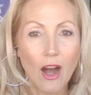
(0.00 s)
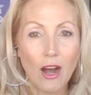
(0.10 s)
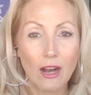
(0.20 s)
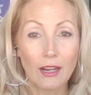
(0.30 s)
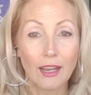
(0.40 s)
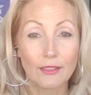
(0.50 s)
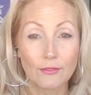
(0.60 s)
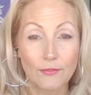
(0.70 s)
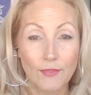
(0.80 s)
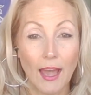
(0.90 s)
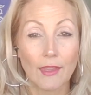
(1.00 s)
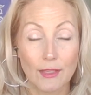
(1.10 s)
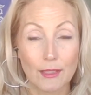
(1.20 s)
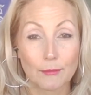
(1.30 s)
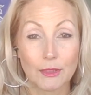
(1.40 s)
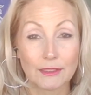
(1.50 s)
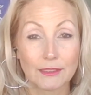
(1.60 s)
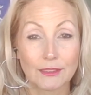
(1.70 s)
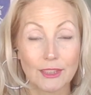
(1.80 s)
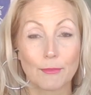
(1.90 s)
are
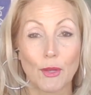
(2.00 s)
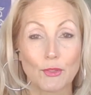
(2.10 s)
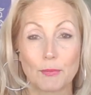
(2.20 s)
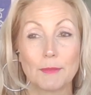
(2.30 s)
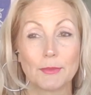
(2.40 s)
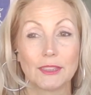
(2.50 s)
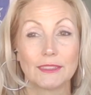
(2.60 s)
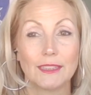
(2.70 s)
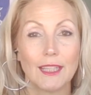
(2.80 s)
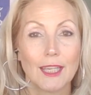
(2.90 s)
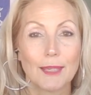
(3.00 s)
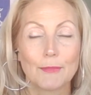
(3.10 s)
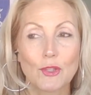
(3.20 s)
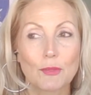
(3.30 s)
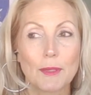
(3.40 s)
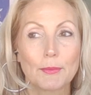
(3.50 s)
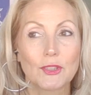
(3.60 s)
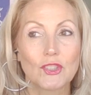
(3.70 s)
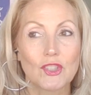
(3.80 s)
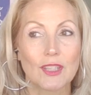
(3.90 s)
unfathomable to most people. Most
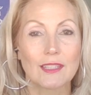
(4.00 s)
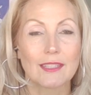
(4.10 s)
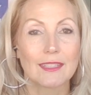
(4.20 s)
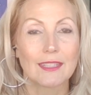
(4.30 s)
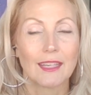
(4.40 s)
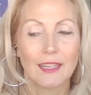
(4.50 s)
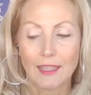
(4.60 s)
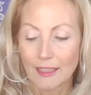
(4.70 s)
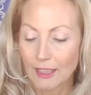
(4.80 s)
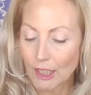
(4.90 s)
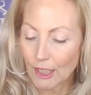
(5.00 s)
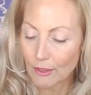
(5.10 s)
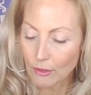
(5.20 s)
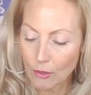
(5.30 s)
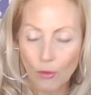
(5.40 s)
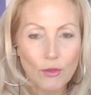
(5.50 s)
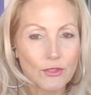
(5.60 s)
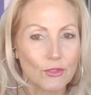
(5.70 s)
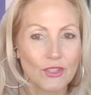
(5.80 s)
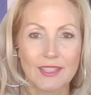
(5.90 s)
people just, you know,
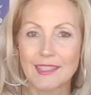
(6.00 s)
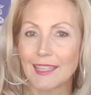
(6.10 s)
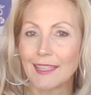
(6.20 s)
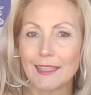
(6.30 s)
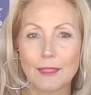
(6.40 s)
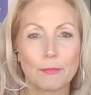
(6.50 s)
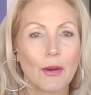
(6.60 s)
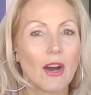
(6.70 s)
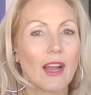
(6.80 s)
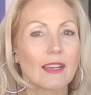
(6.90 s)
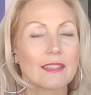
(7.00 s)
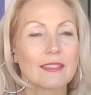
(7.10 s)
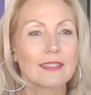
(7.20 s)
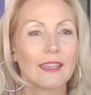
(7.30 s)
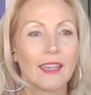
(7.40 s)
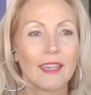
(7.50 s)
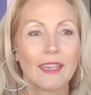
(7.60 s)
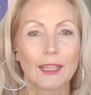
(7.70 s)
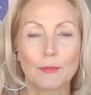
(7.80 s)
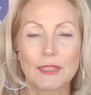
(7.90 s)
goals are just ticking the box.
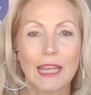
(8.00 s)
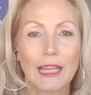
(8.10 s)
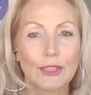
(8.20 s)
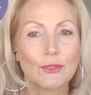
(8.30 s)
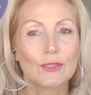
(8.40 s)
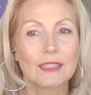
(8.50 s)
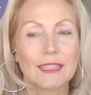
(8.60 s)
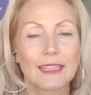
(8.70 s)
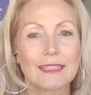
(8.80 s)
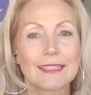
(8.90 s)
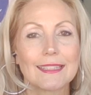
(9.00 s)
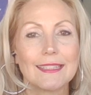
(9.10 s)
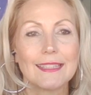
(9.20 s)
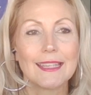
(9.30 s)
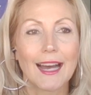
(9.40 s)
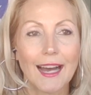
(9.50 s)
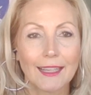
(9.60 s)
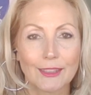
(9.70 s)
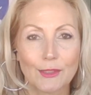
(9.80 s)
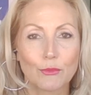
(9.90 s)
And I'm telling you that that is
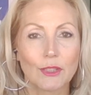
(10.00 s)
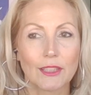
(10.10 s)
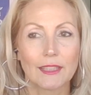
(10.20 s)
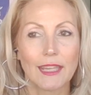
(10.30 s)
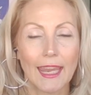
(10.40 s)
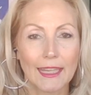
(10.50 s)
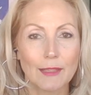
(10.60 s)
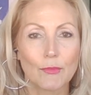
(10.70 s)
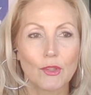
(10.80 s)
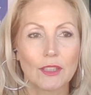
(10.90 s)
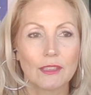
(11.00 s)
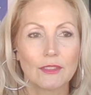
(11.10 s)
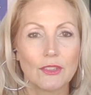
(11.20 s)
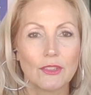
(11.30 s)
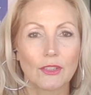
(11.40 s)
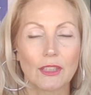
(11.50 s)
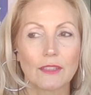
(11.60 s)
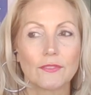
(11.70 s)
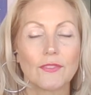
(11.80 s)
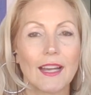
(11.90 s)
not going to work anymore. You're
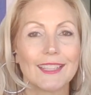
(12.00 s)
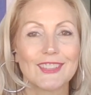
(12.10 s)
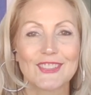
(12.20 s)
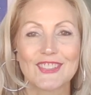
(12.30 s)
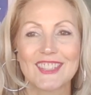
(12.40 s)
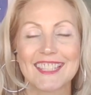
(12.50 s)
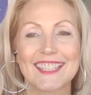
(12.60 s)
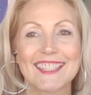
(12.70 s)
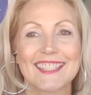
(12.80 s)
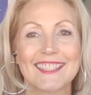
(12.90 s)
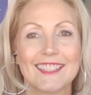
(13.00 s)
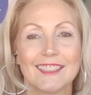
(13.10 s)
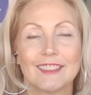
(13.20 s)
going to find there's this